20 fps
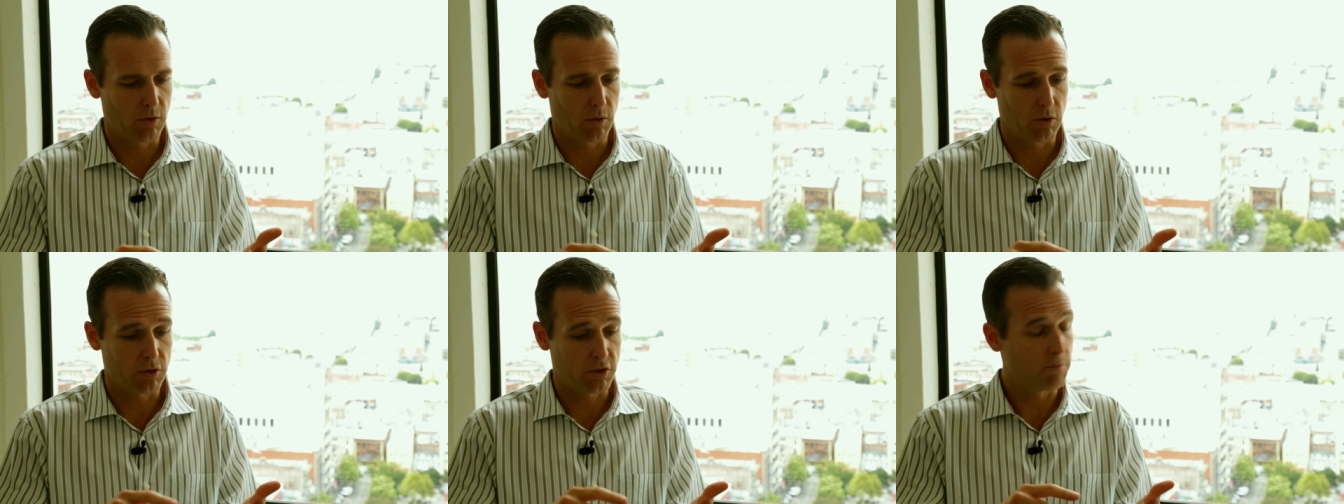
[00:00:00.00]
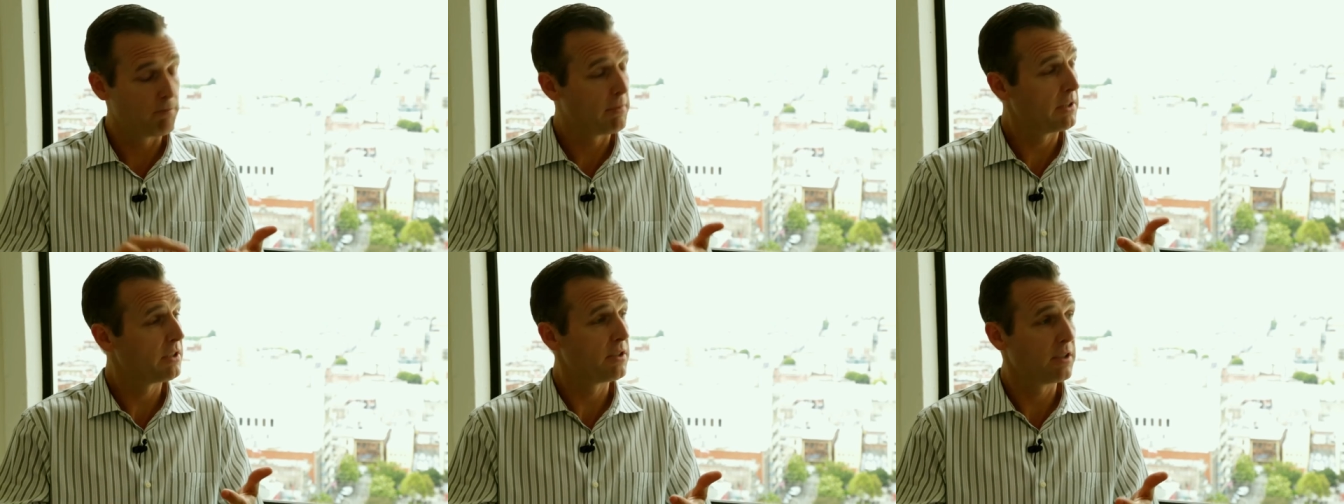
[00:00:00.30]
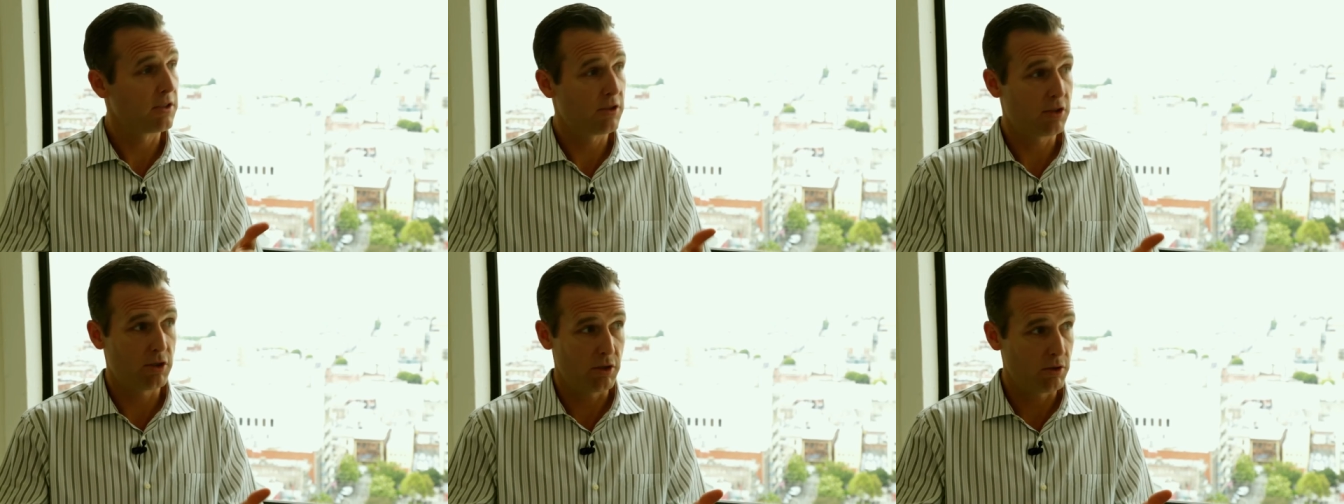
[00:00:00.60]
or to
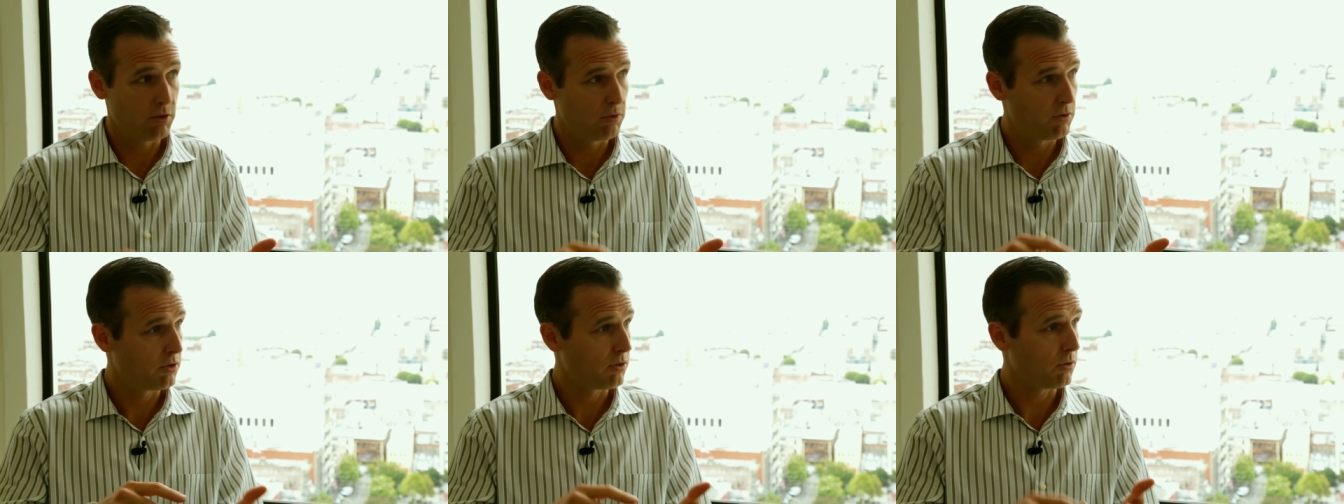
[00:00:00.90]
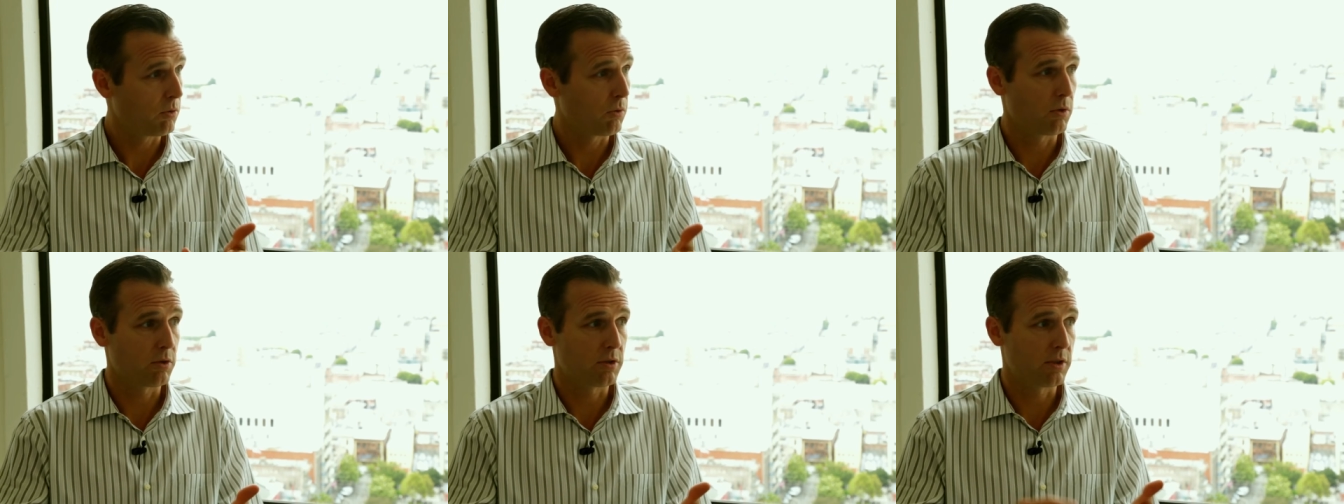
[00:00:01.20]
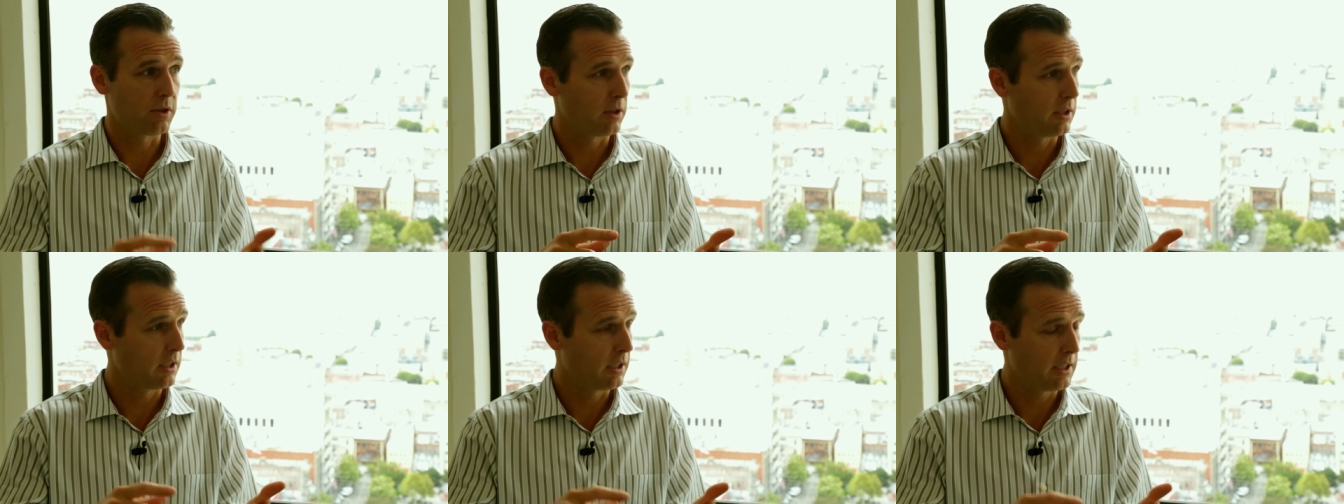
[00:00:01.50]
business use or
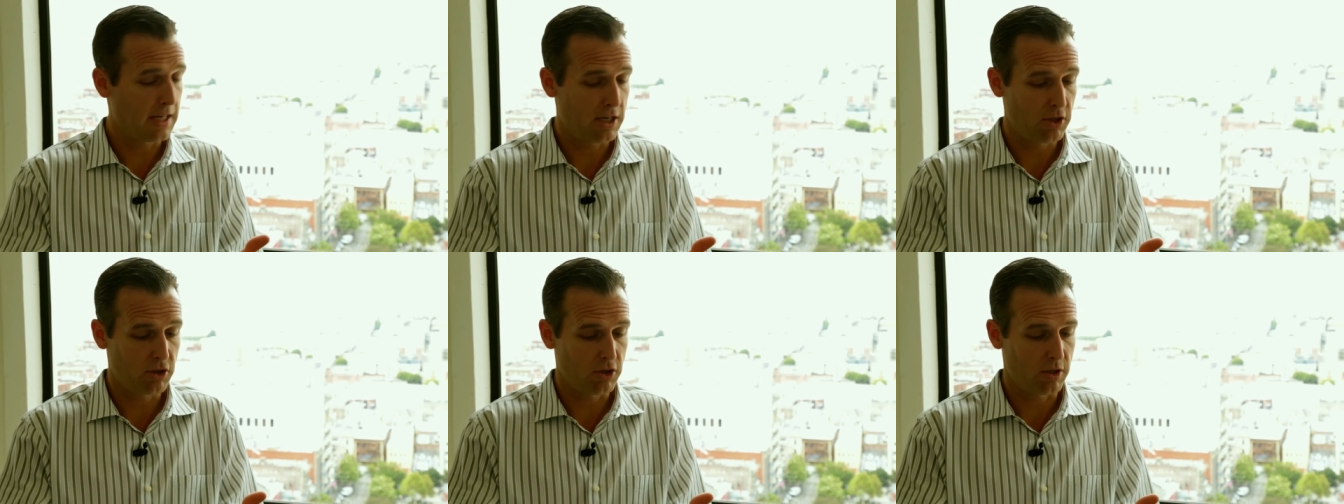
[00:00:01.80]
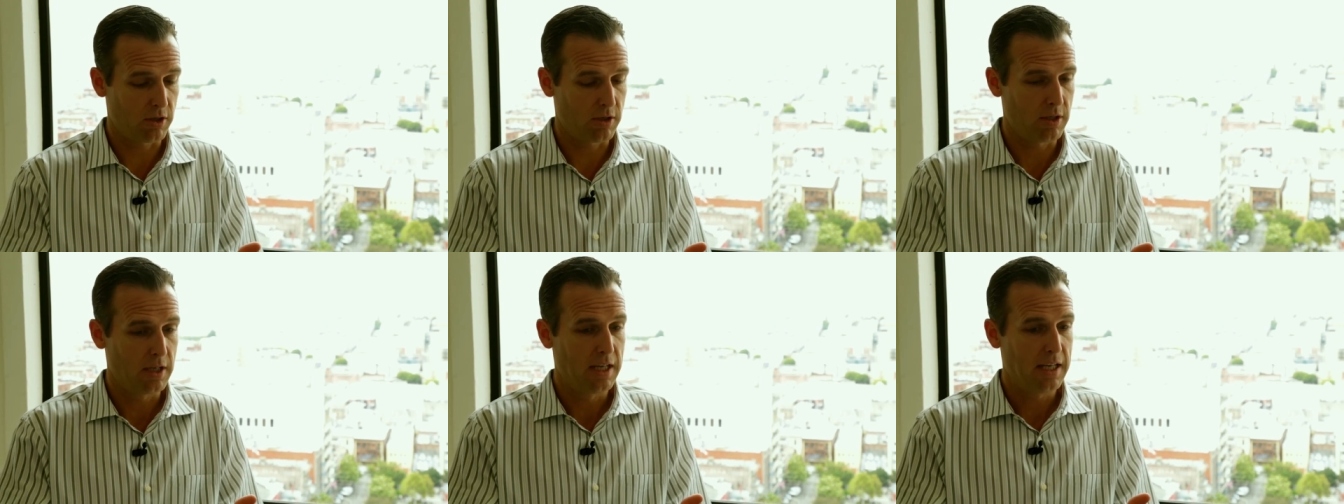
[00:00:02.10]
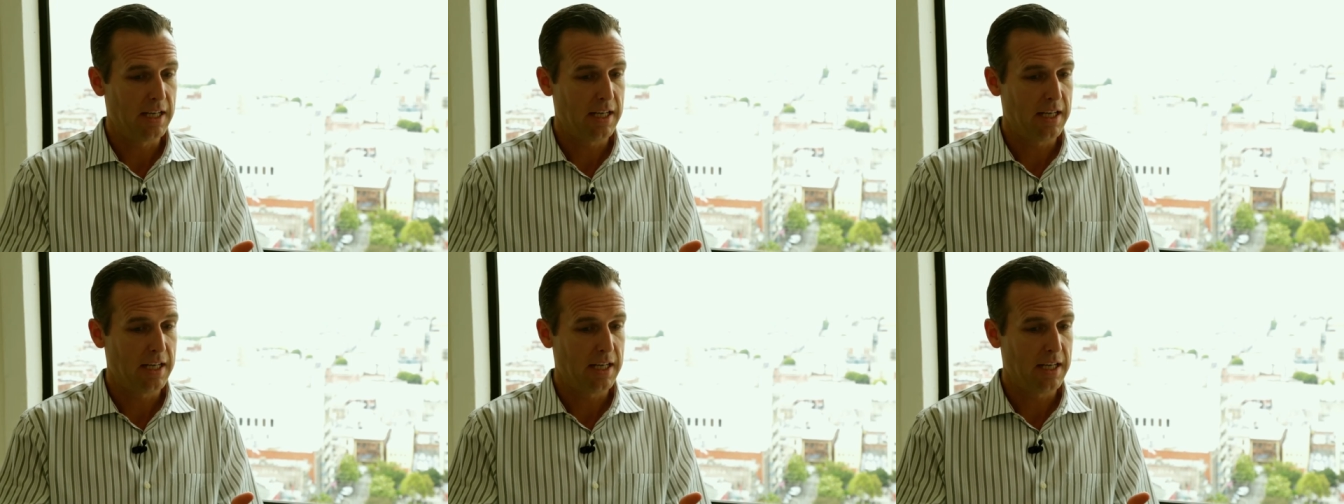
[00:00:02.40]
to litigation